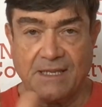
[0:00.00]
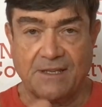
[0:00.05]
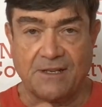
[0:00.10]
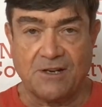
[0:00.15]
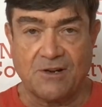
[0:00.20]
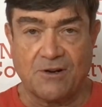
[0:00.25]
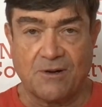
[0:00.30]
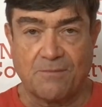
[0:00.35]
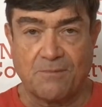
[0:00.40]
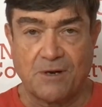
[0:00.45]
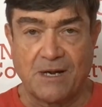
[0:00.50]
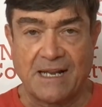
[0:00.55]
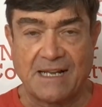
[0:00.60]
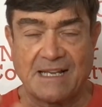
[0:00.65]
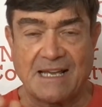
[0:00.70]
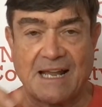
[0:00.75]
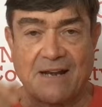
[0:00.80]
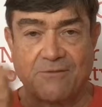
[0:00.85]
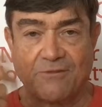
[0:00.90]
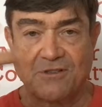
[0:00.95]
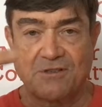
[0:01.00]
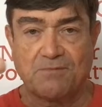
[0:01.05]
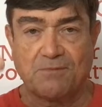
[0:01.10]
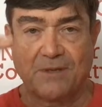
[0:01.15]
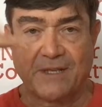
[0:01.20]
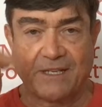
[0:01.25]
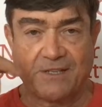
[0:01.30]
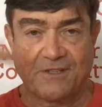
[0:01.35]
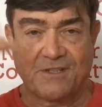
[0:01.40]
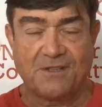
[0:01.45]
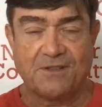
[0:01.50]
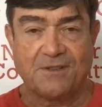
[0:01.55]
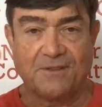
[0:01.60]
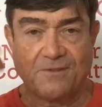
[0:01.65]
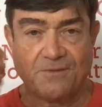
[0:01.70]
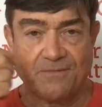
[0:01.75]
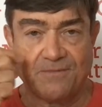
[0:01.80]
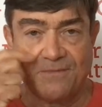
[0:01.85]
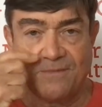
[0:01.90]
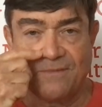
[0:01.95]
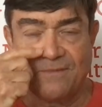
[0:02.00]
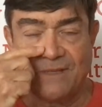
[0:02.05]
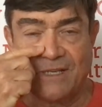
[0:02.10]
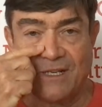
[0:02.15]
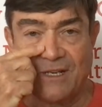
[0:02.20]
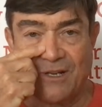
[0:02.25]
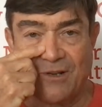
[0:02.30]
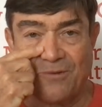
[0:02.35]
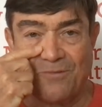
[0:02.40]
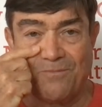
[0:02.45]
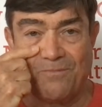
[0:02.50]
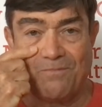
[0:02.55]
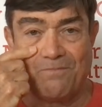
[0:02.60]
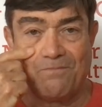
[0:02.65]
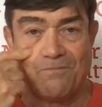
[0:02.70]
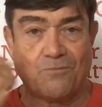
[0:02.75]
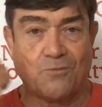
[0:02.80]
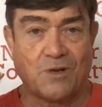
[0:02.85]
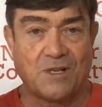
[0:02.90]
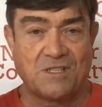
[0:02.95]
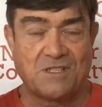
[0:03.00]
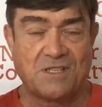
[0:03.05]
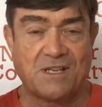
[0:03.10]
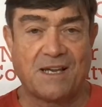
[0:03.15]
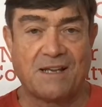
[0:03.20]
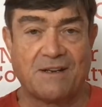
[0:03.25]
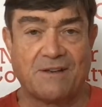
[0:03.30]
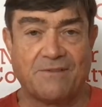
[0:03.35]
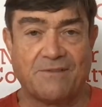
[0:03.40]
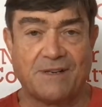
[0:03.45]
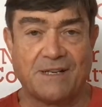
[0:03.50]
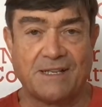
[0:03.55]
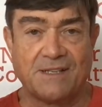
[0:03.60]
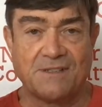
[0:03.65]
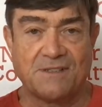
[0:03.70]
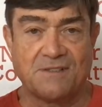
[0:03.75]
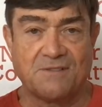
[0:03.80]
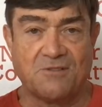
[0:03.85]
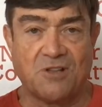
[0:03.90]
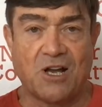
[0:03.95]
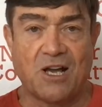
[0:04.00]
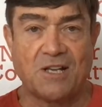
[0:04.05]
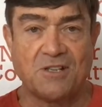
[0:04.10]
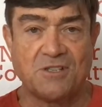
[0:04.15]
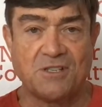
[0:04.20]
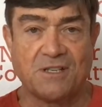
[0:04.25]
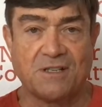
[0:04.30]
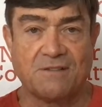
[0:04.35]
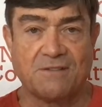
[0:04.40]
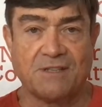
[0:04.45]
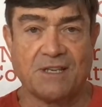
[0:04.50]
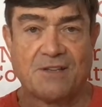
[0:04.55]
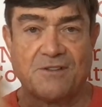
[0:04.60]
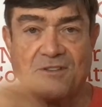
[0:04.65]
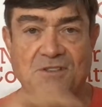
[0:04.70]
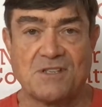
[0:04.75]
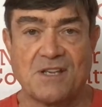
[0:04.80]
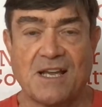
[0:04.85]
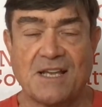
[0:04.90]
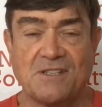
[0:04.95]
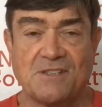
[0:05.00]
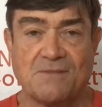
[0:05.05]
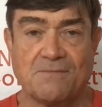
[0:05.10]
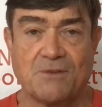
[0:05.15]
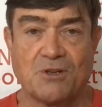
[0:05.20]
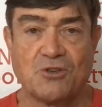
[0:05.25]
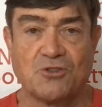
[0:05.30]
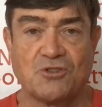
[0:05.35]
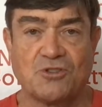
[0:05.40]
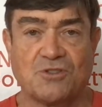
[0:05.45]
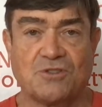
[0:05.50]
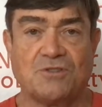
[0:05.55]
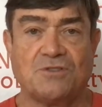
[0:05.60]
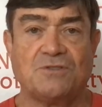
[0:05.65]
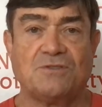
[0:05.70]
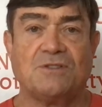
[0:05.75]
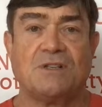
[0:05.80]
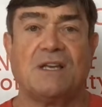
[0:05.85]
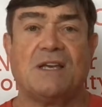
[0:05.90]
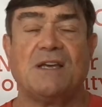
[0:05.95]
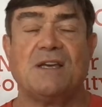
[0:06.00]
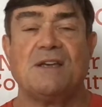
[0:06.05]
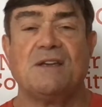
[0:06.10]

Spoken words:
our brain kind of was split into, one side of it is logic, the other side's emotional.